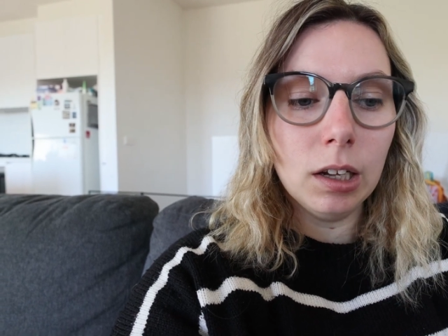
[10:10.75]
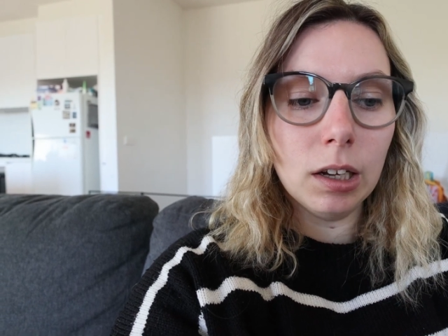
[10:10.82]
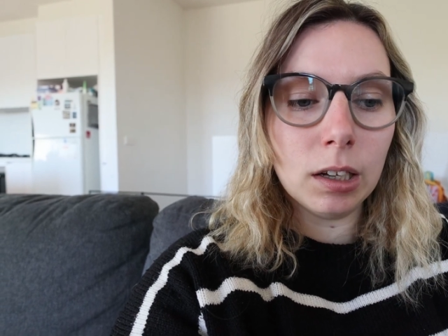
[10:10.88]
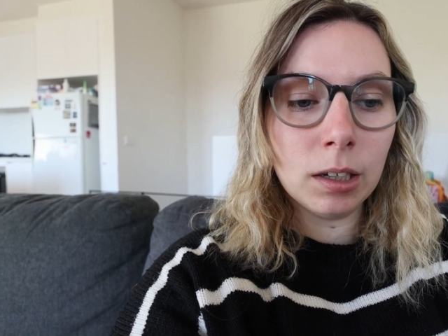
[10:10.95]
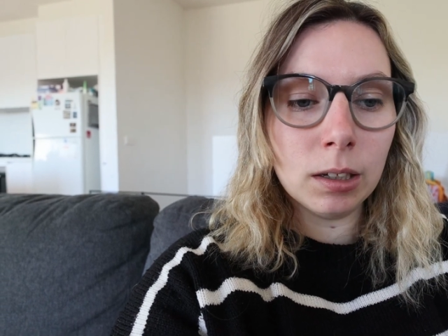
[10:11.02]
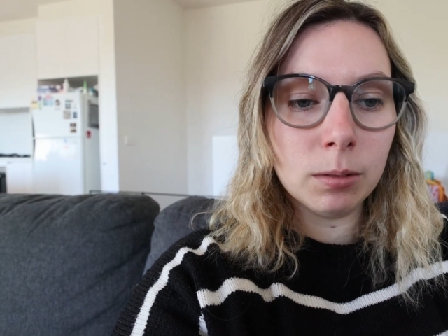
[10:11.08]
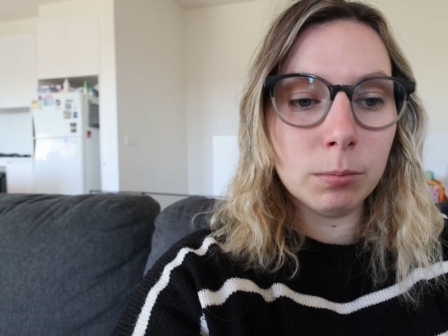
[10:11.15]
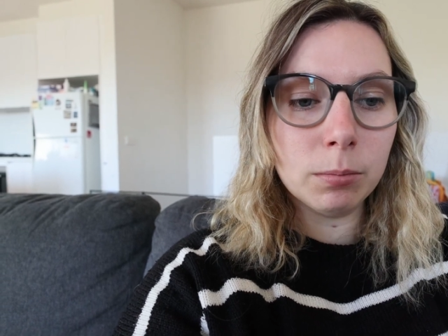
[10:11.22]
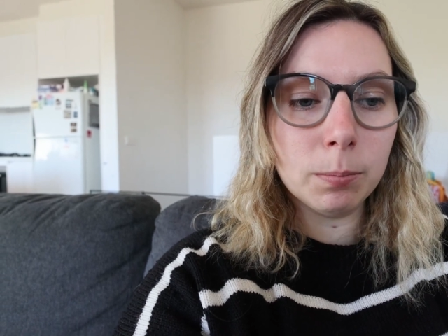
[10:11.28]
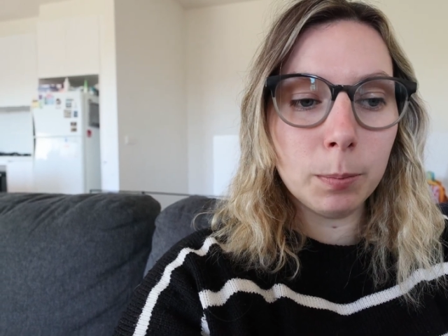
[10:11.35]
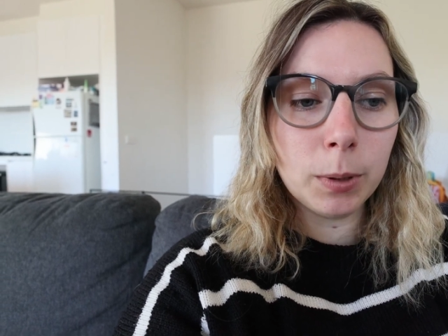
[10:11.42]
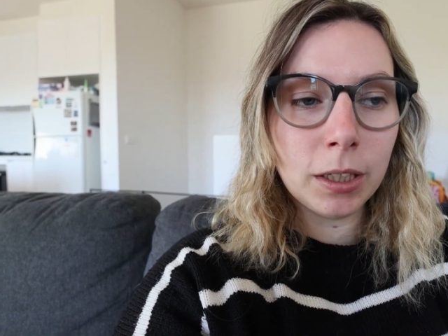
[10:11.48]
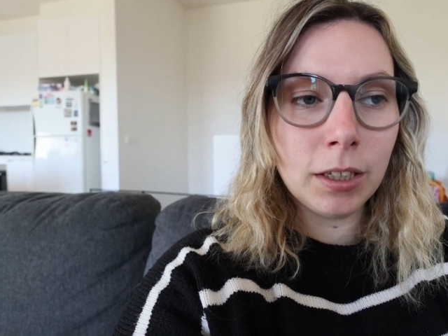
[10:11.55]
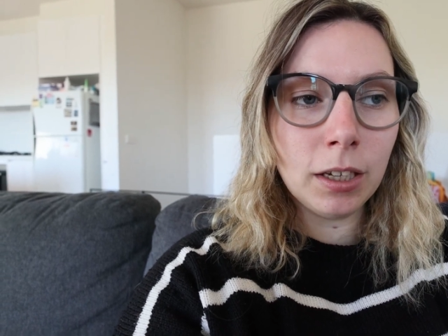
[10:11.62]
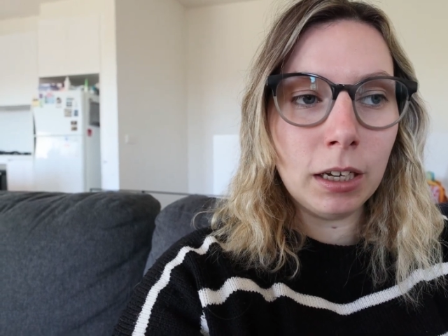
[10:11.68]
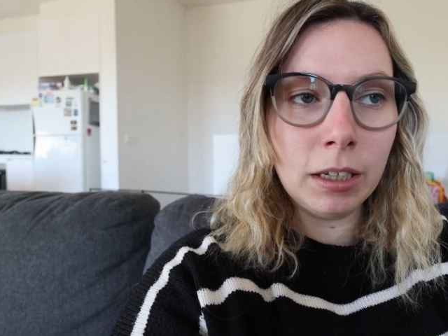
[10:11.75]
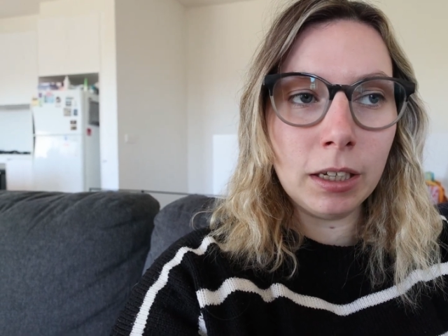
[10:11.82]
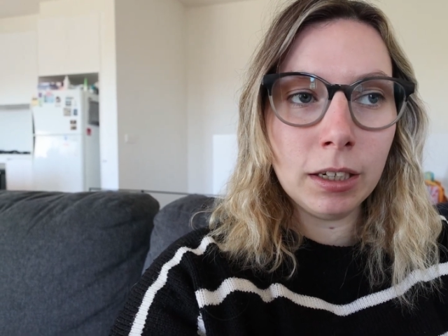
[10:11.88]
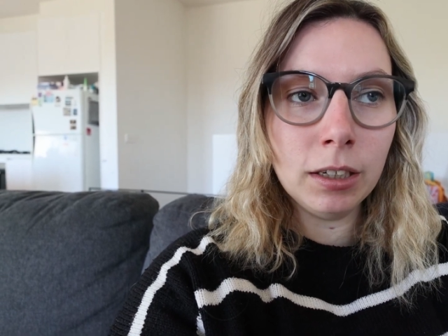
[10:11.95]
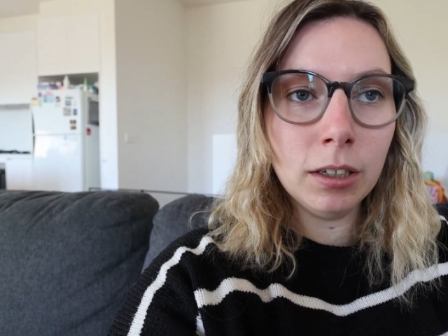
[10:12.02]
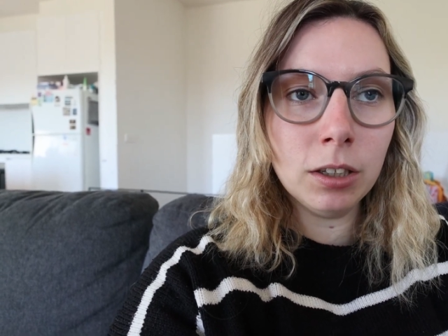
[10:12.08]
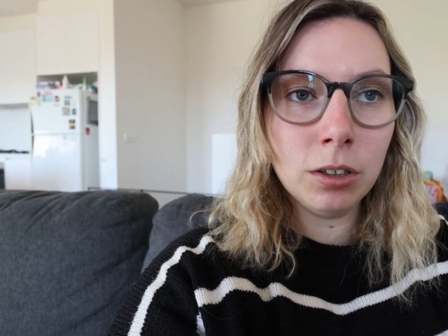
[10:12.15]
But yeah,
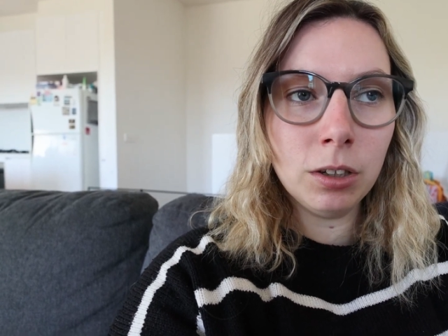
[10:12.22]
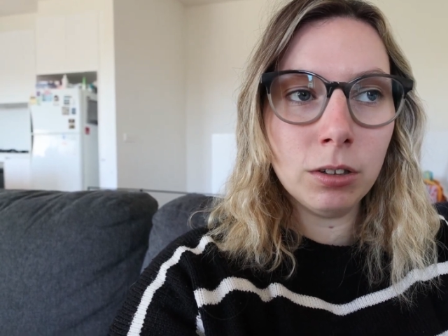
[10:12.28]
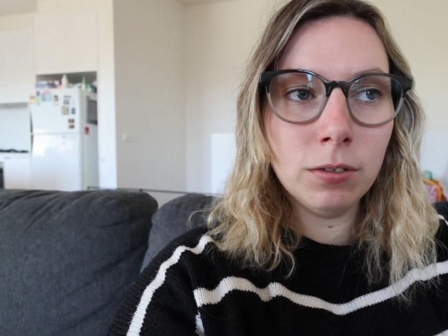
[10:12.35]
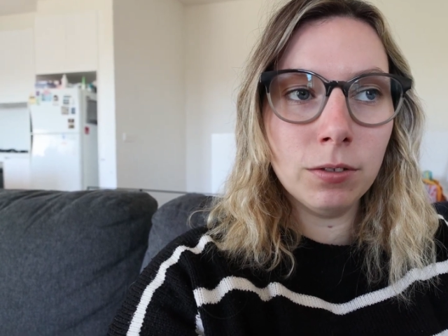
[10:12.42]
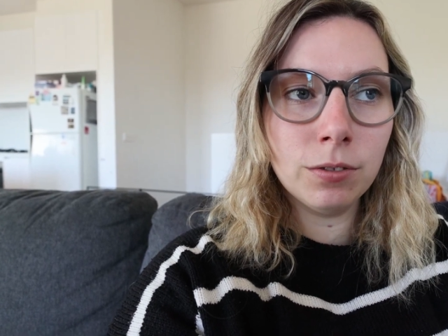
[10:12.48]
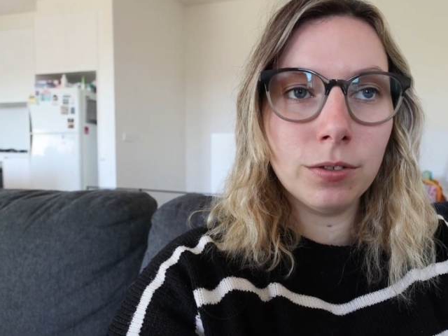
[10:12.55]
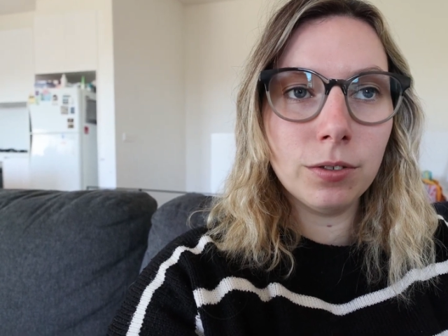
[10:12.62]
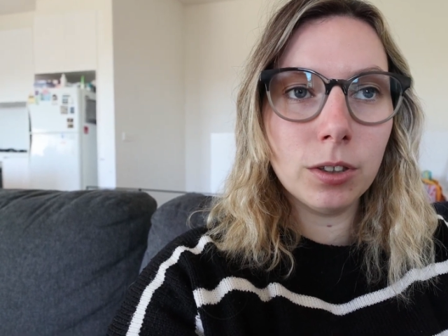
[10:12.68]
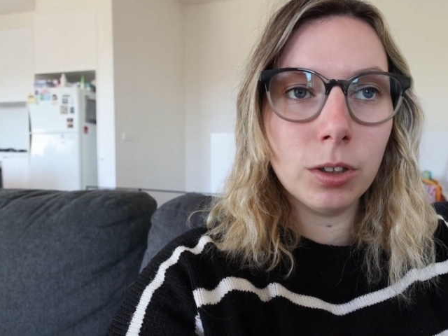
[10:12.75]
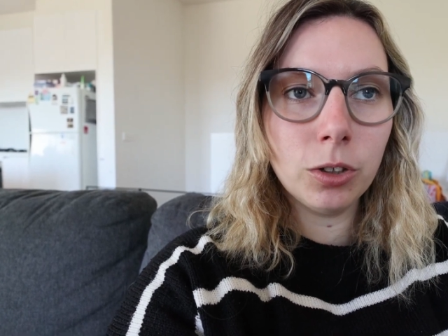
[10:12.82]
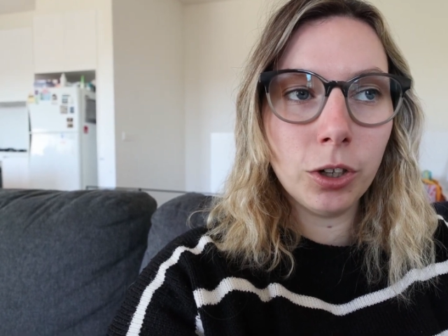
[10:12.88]
getting a lot of